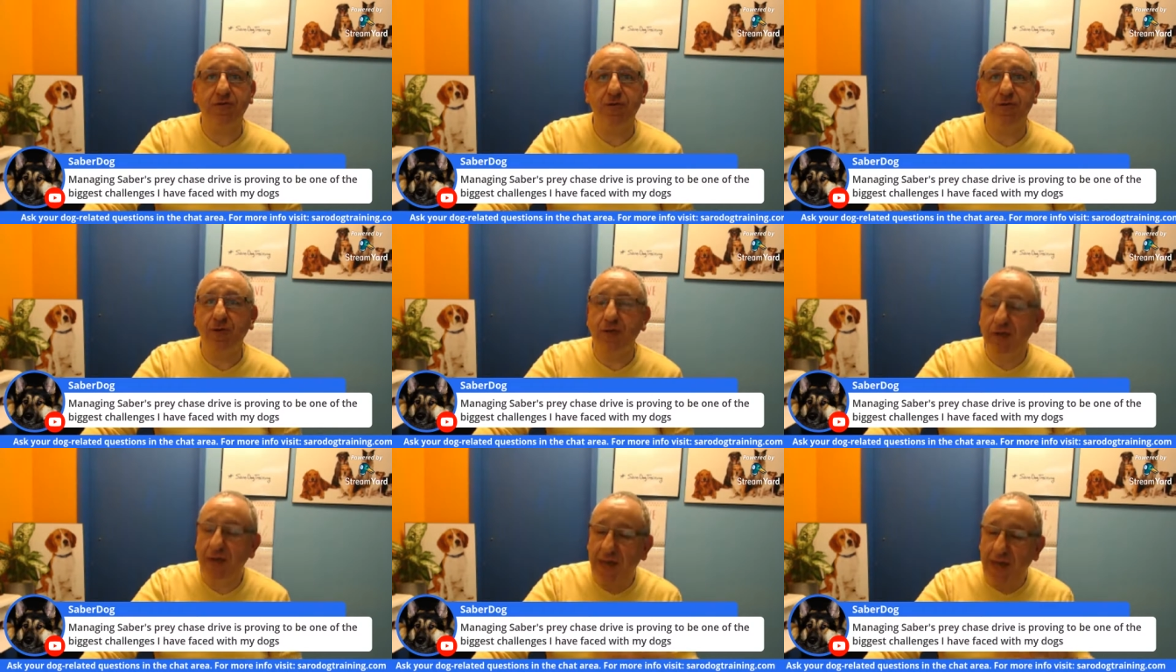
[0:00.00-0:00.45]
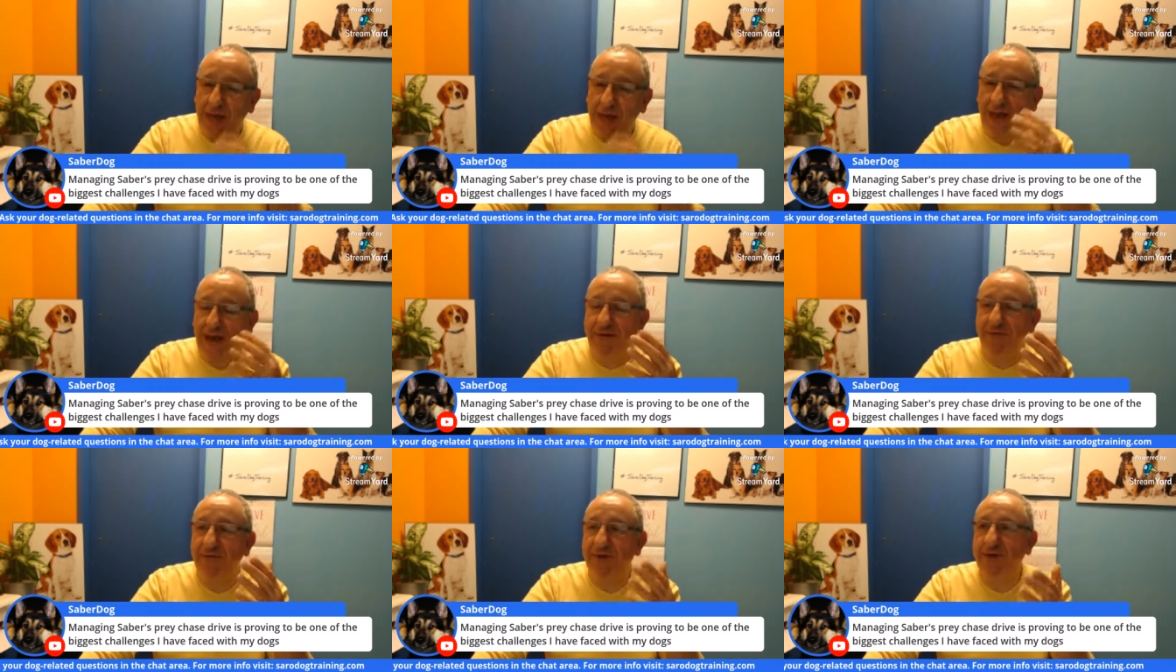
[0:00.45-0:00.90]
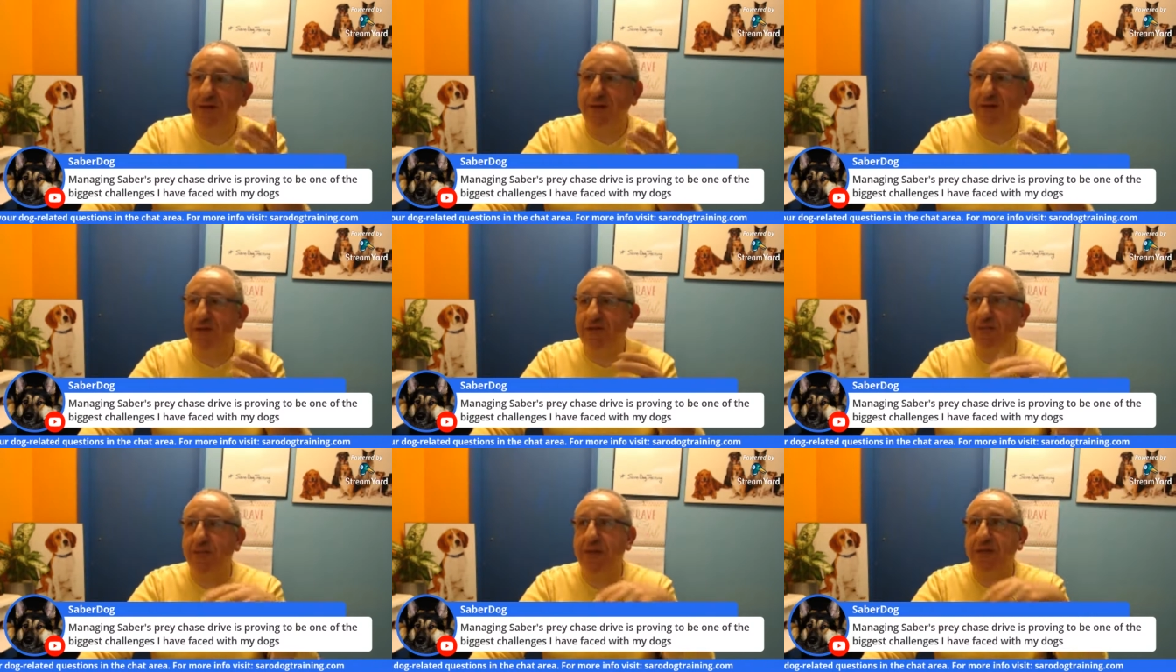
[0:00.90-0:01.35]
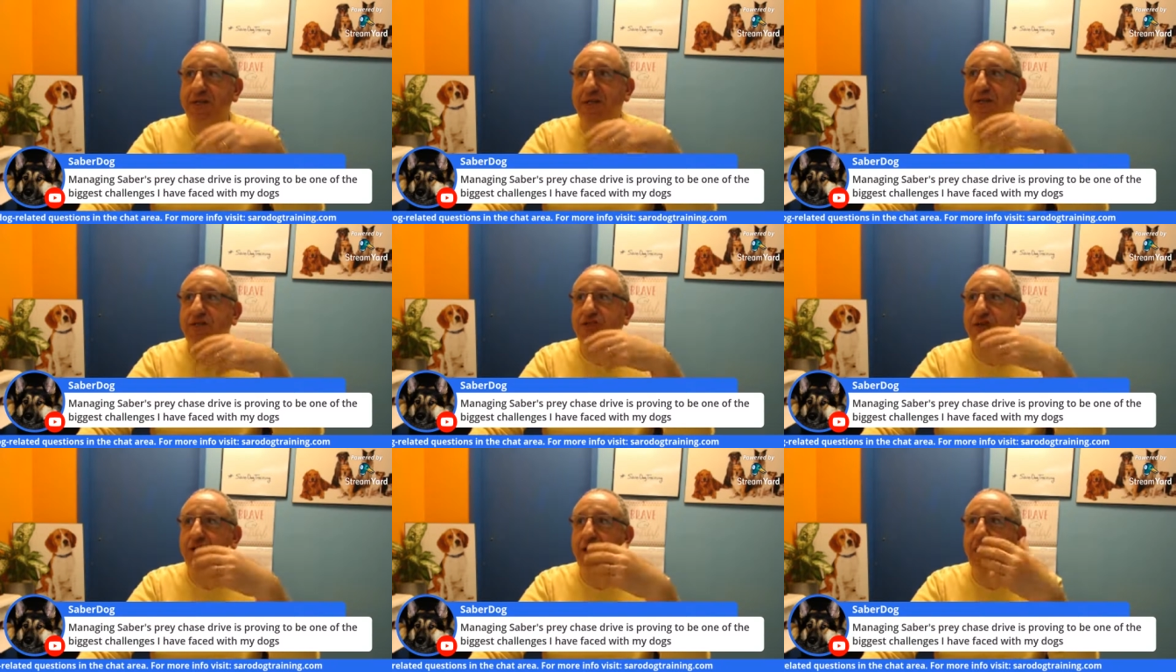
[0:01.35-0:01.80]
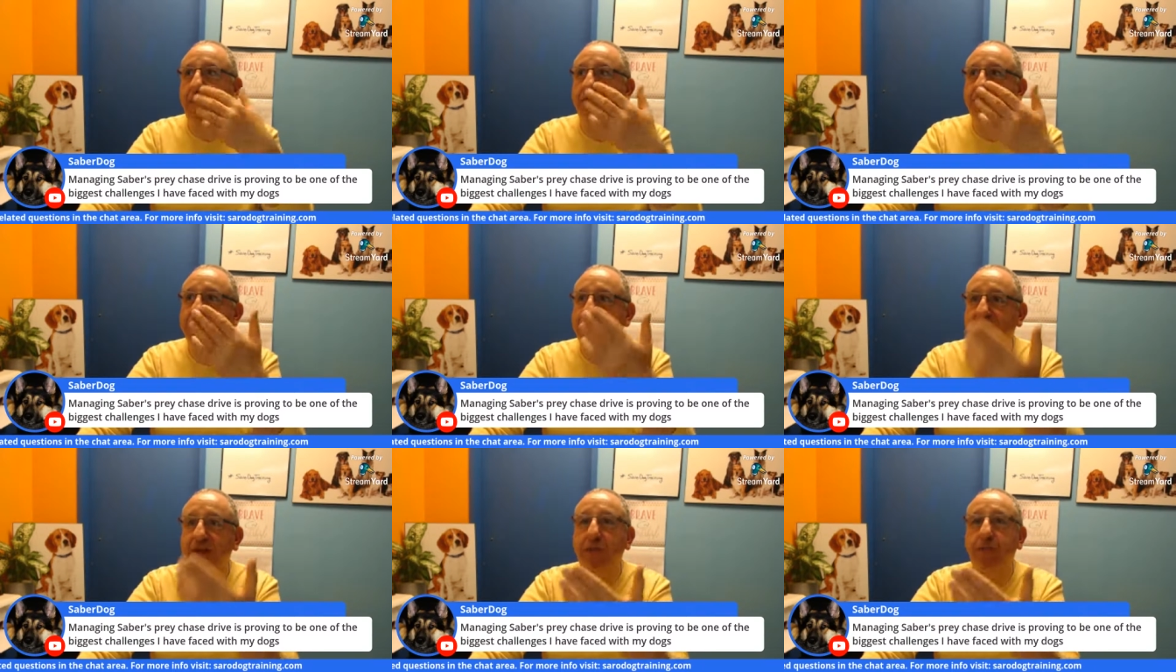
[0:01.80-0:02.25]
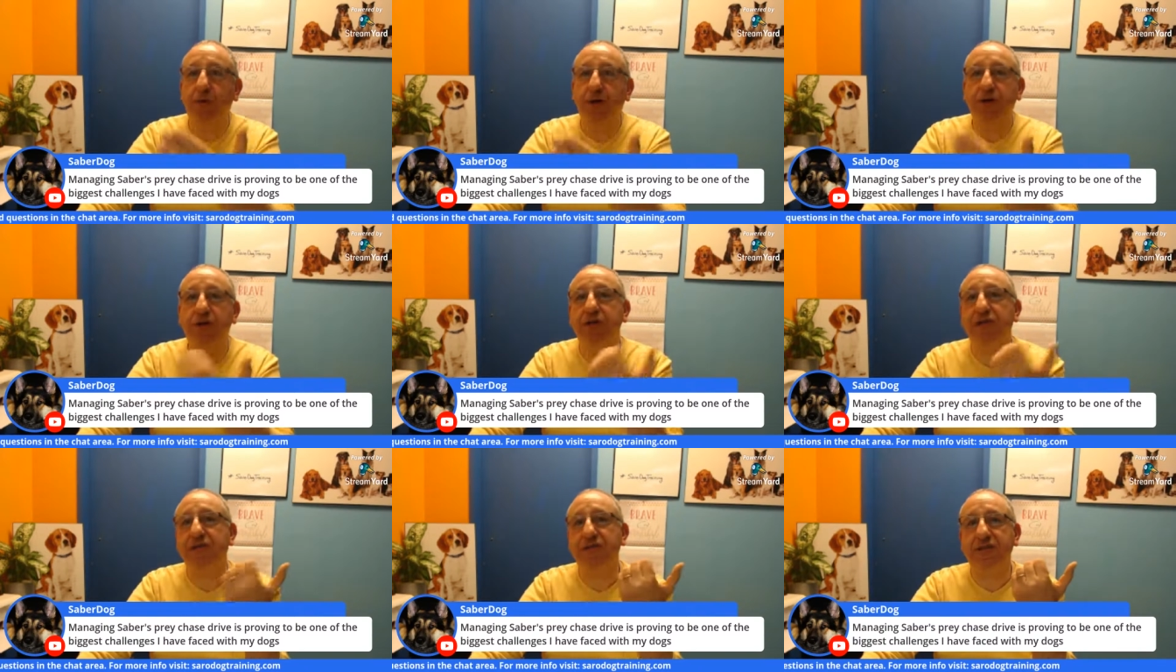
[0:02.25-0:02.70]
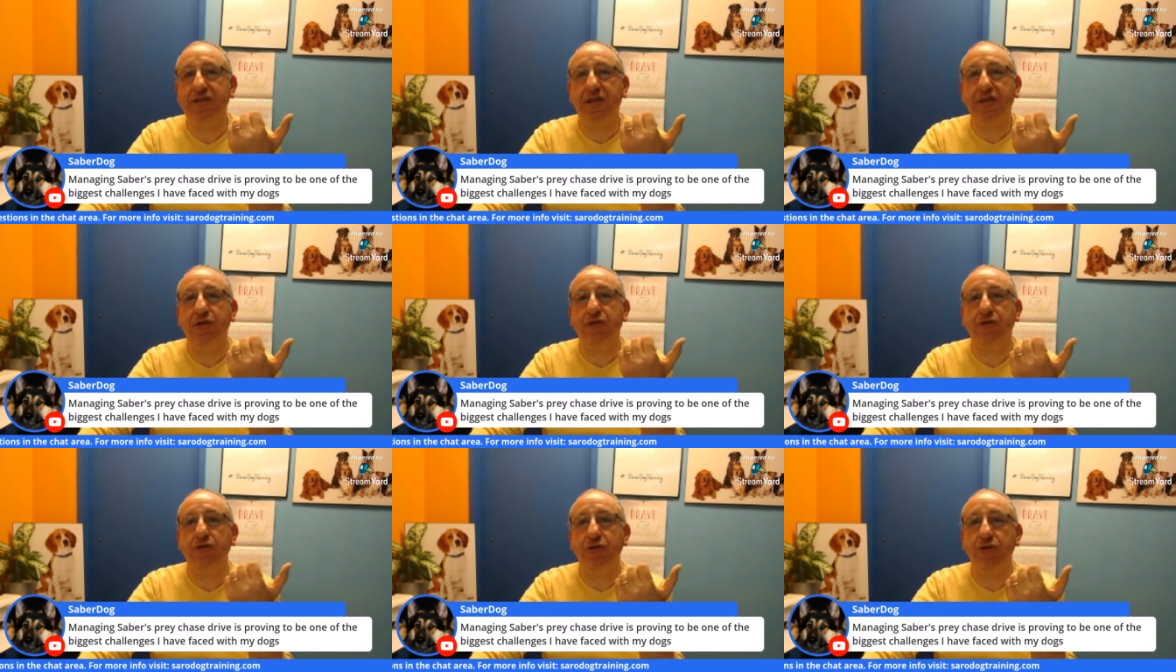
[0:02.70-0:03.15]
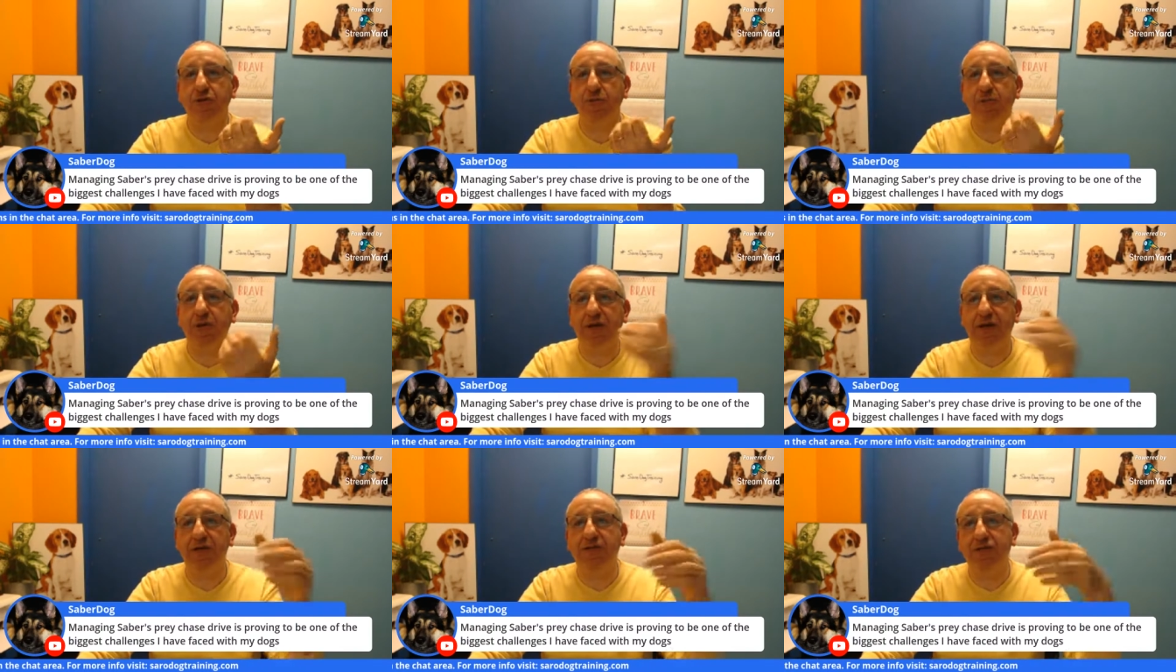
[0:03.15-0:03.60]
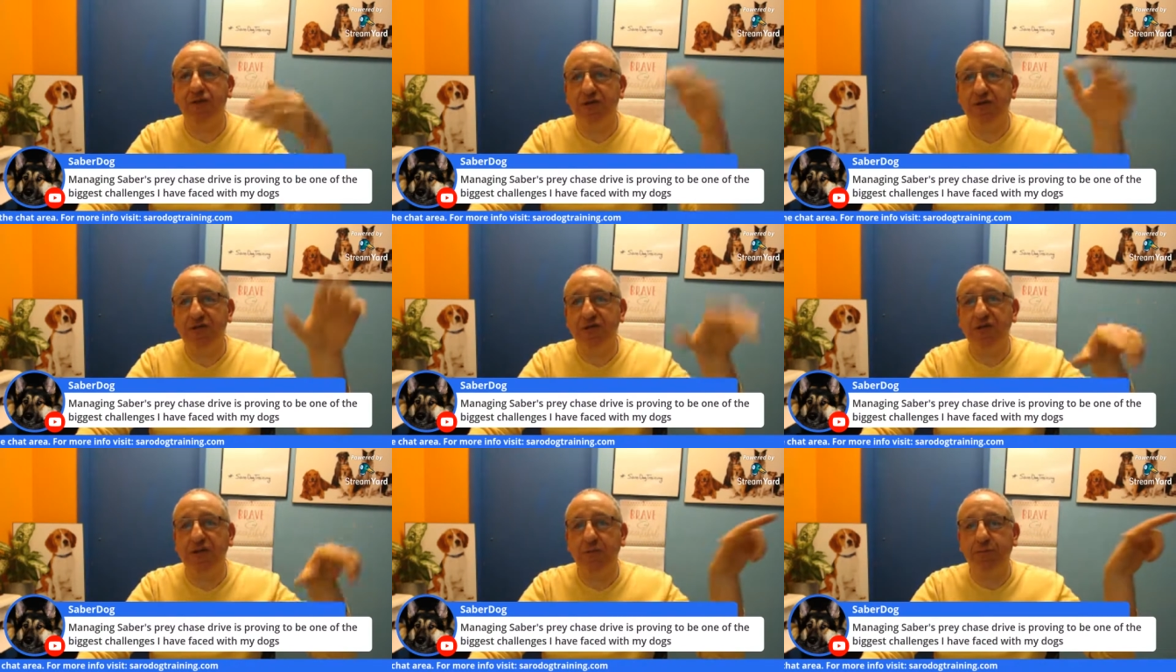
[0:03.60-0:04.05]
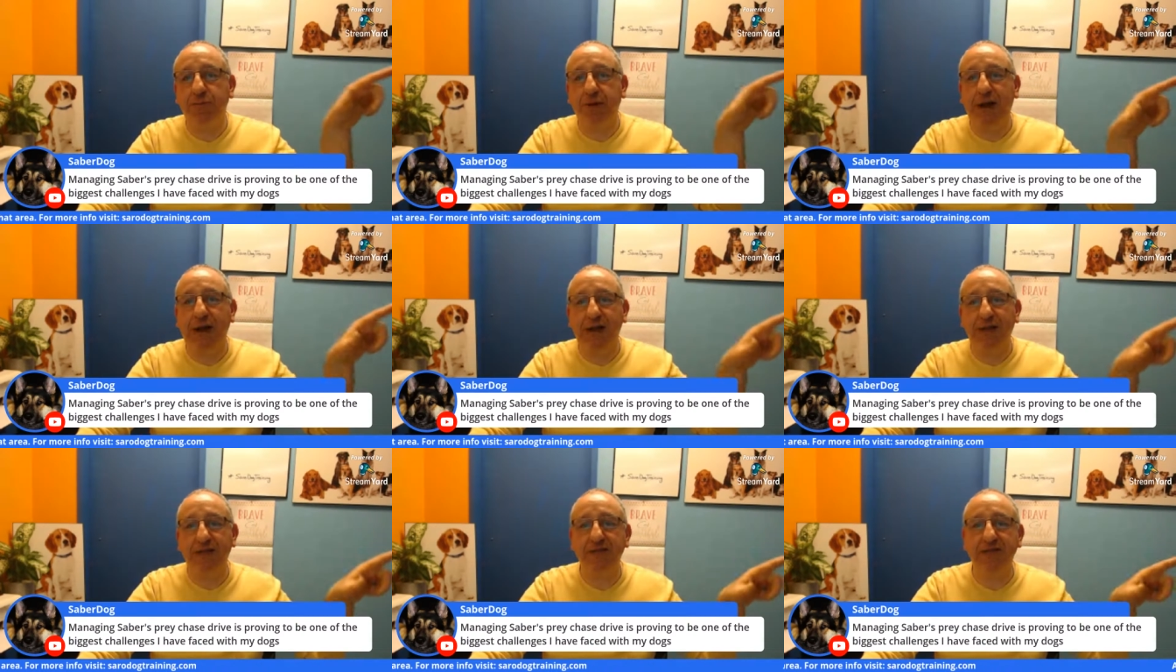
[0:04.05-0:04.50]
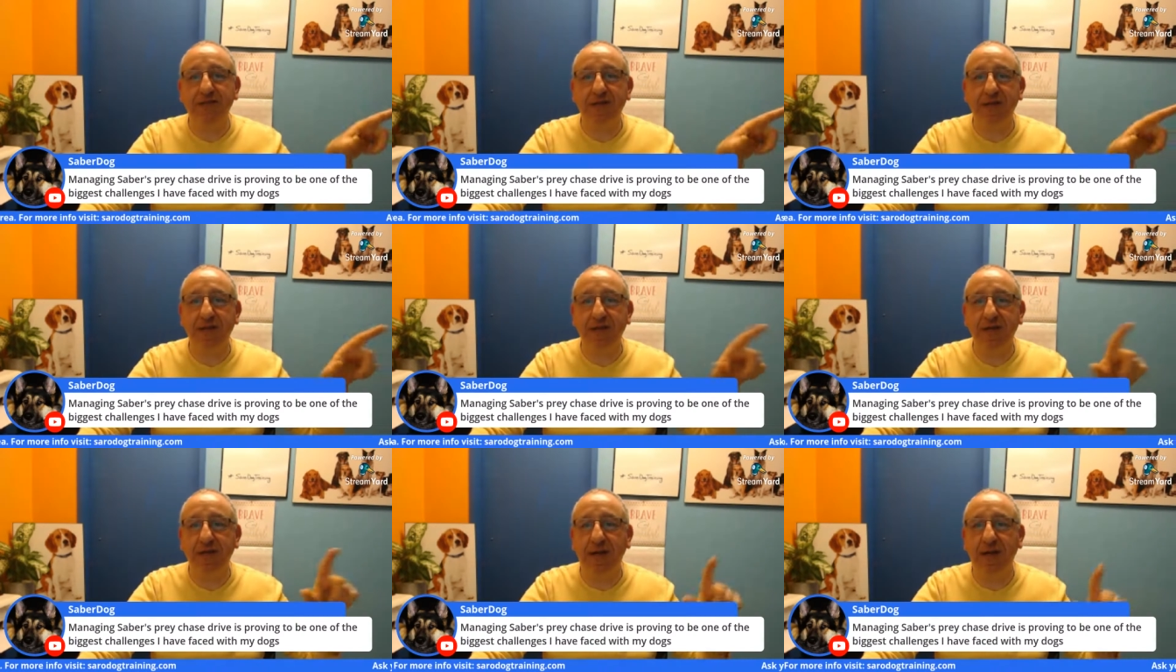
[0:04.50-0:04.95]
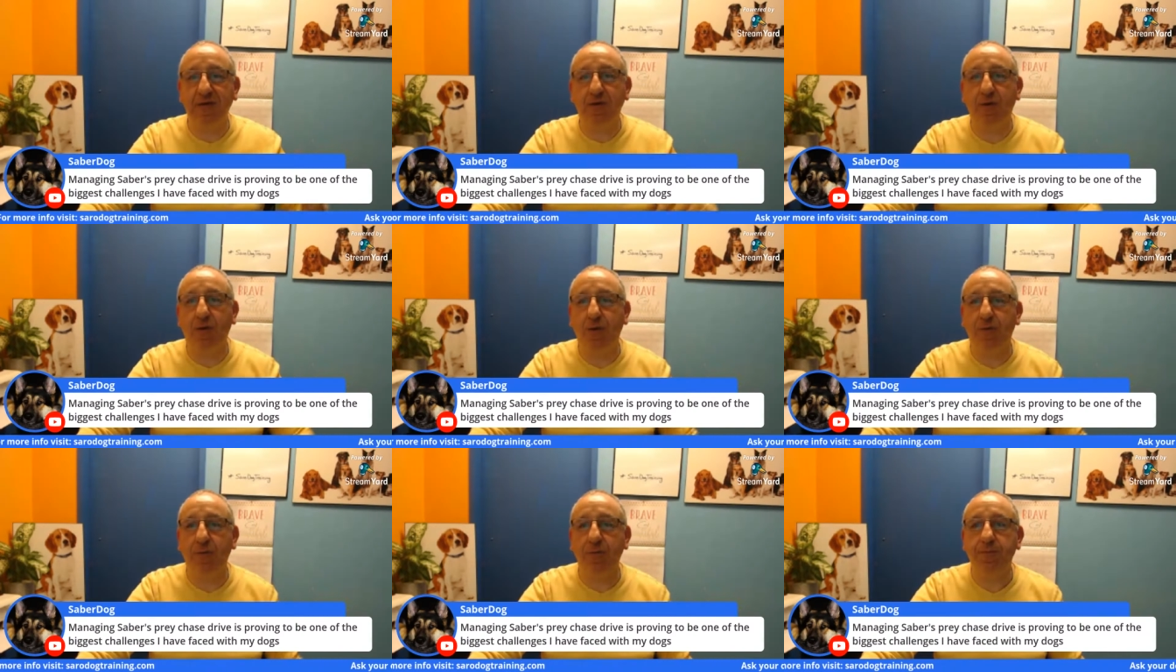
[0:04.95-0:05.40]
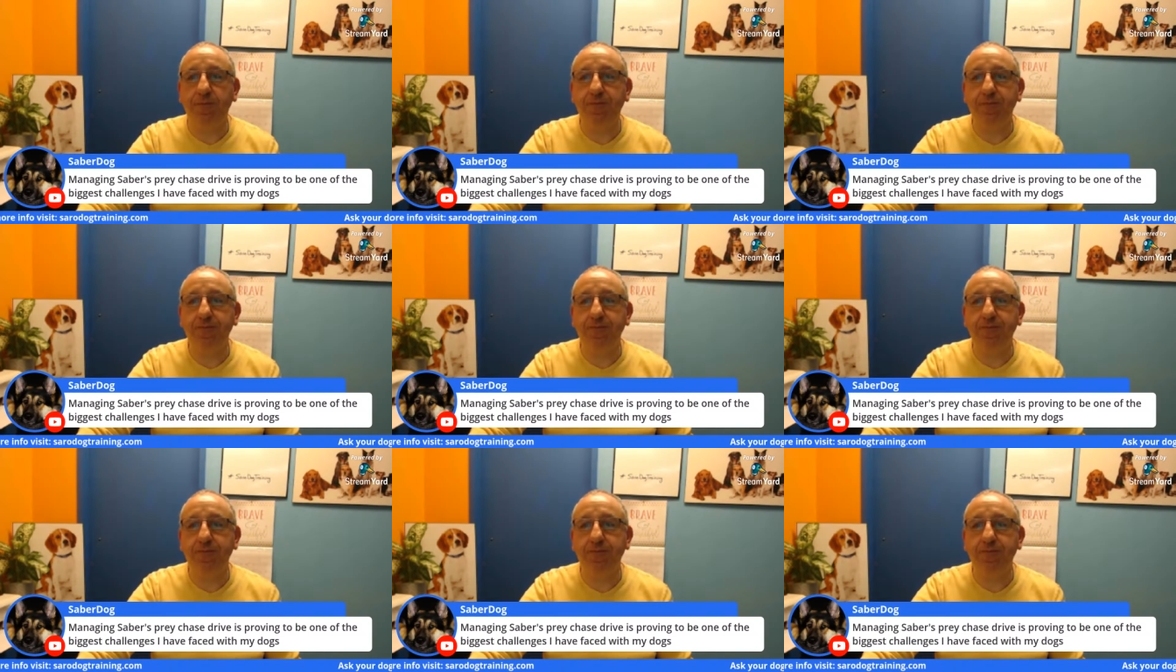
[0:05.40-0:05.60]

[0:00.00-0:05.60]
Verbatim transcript: Don't have any expectation of Saber listening to you because you're still practicing it at home.